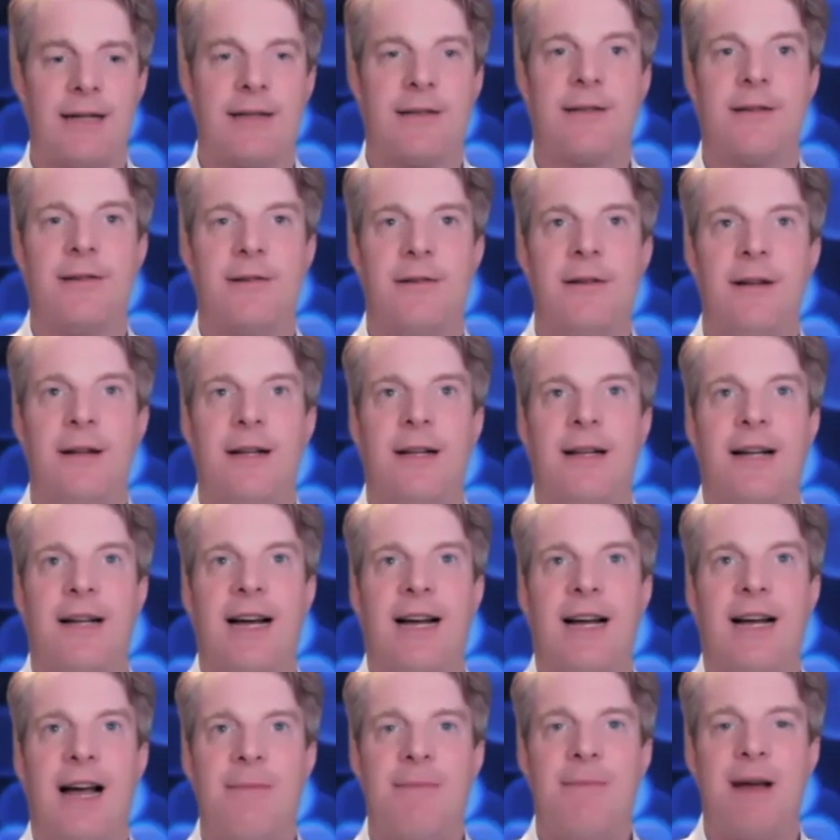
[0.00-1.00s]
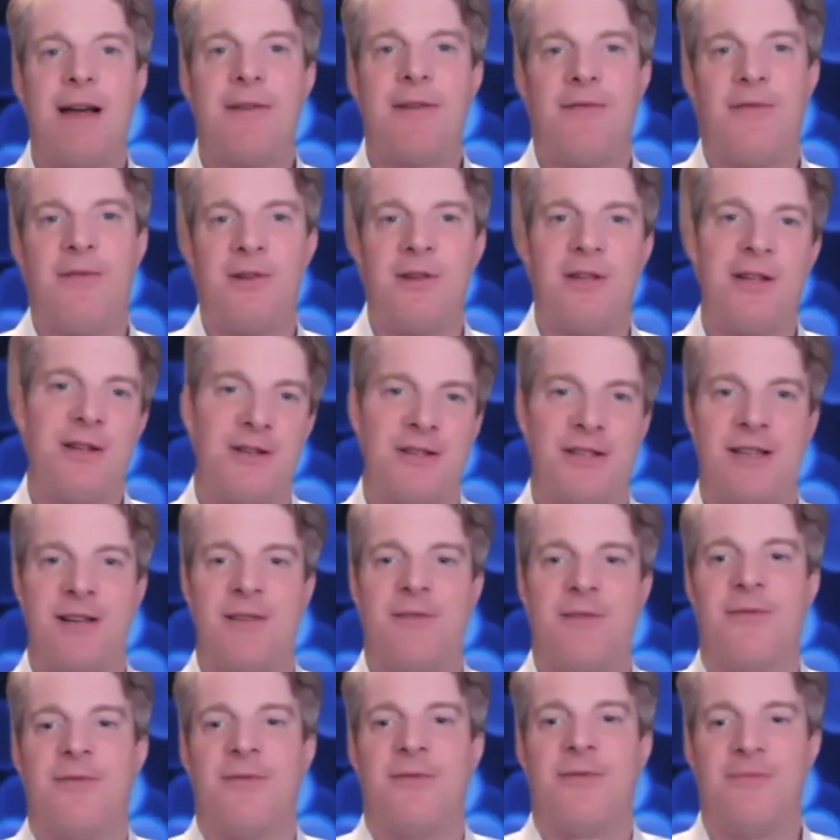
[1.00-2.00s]
So I make full use
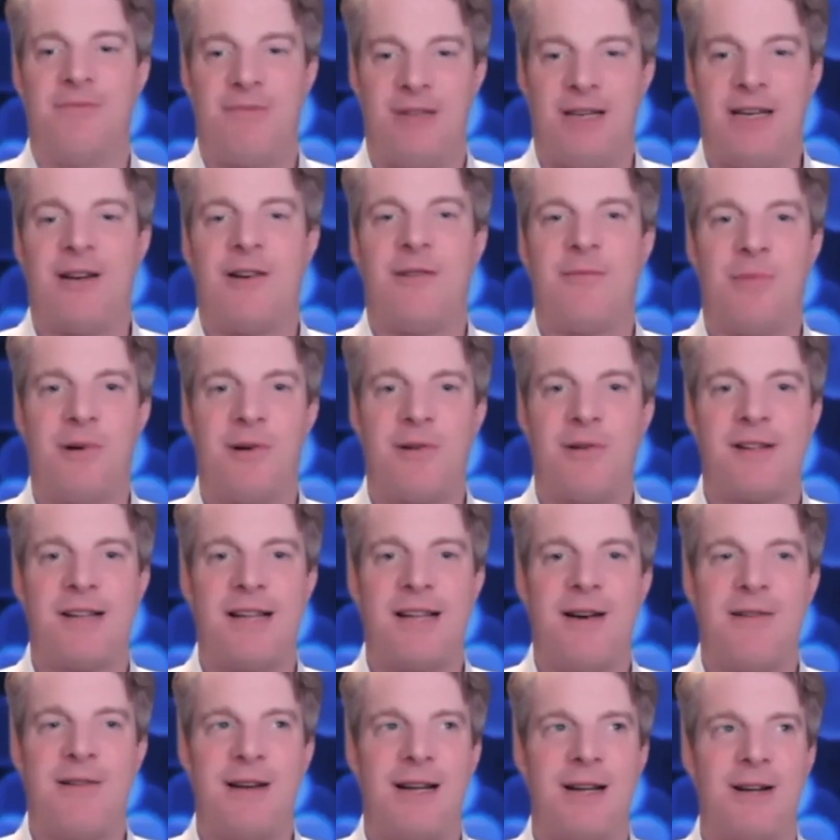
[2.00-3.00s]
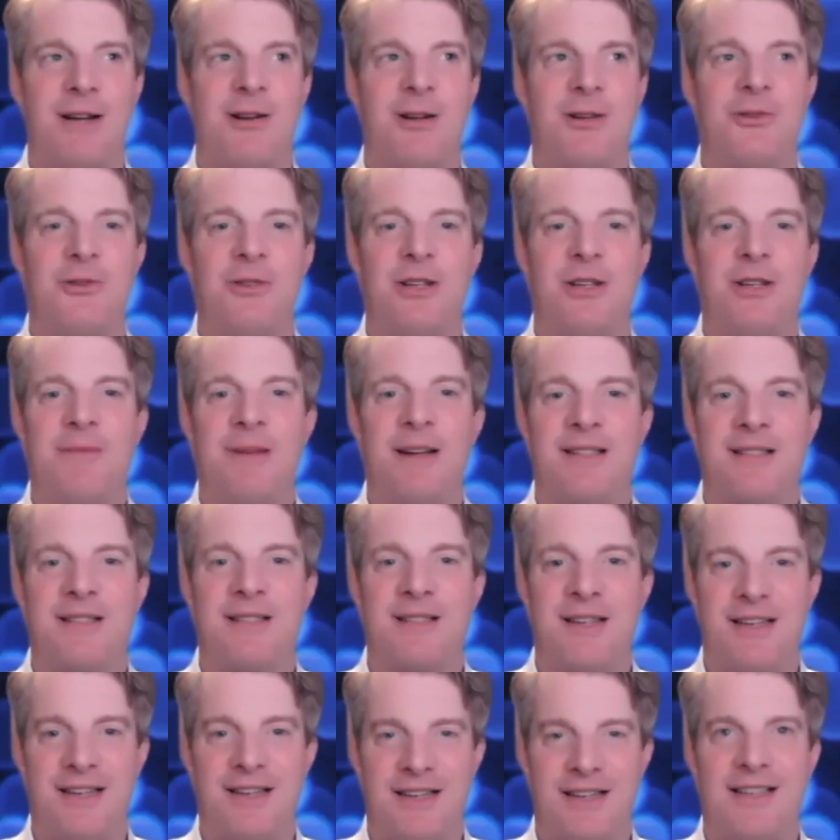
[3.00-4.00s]
of, both town and country, you might
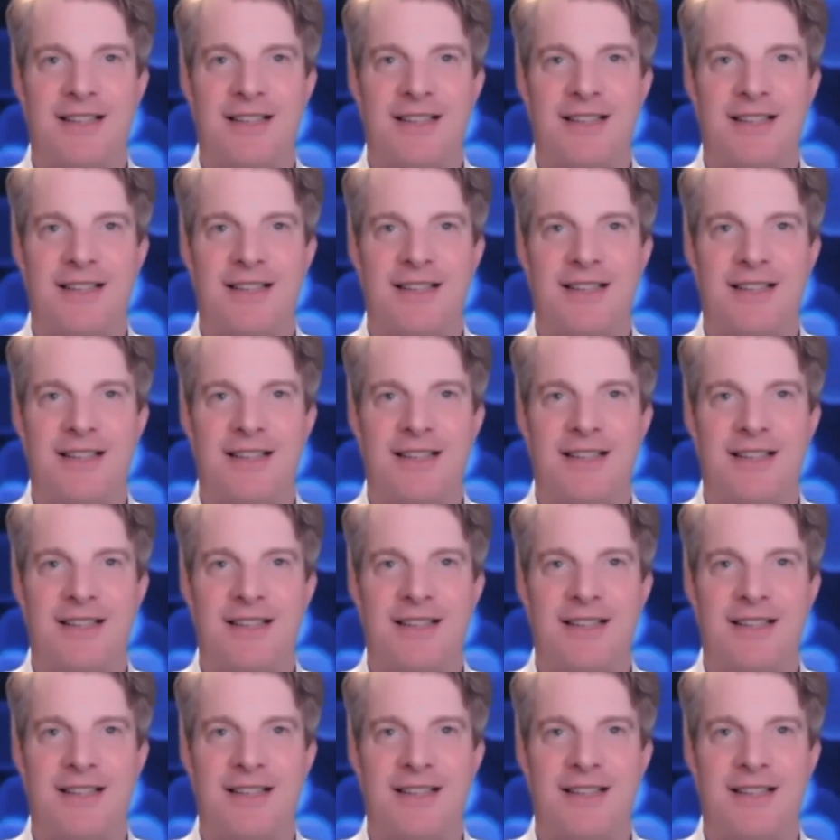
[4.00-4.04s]
say.